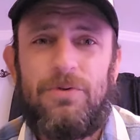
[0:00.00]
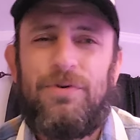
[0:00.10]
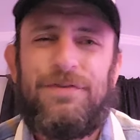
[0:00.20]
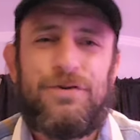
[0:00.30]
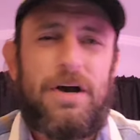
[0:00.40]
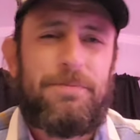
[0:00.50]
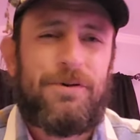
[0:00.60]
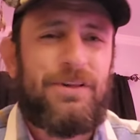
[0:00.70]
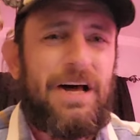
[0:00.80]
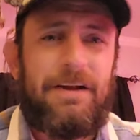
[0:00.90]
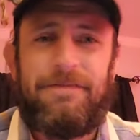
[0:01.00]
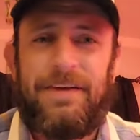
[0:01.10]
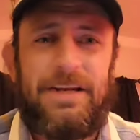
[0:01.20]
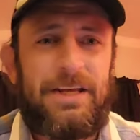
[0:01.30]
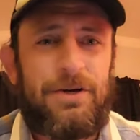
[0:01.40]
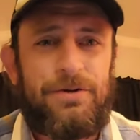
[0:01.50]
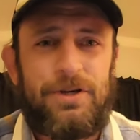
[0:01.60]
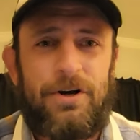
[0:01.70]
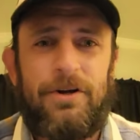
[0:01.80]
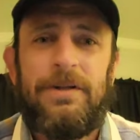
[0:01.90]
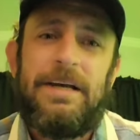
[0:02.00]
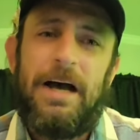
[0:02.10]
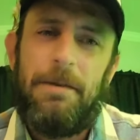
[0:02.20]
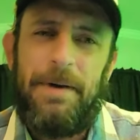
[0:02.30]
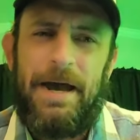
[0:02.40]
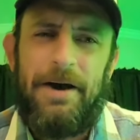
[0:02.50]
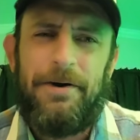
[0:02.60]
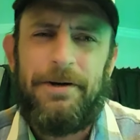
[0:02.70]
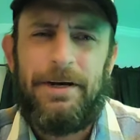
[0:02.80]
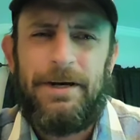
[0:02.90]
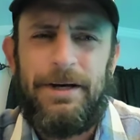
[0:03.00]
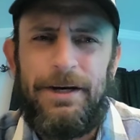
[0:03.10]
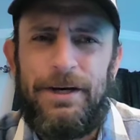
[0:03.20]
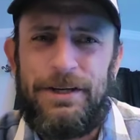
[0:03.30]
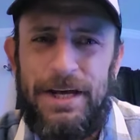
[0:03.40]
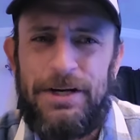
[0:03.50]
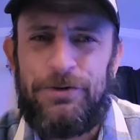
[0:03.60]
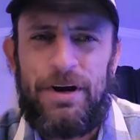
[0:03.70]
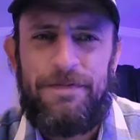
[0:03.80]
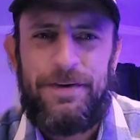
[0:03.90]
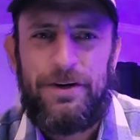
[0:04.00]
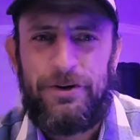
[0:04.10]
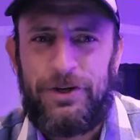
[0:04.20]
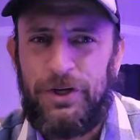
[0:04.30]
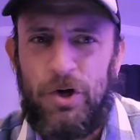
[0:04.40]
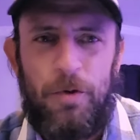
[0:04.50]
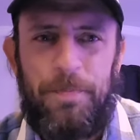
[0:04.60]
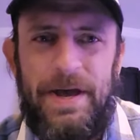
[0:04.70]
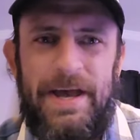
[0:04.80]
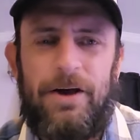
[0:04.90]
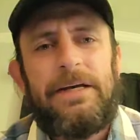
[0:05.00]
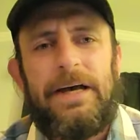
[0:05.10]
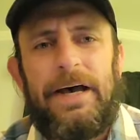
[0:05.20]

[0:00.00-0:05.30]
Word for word: We've dropped a lot of videos, y'all, about uh, Ken Griffin, our good old pal.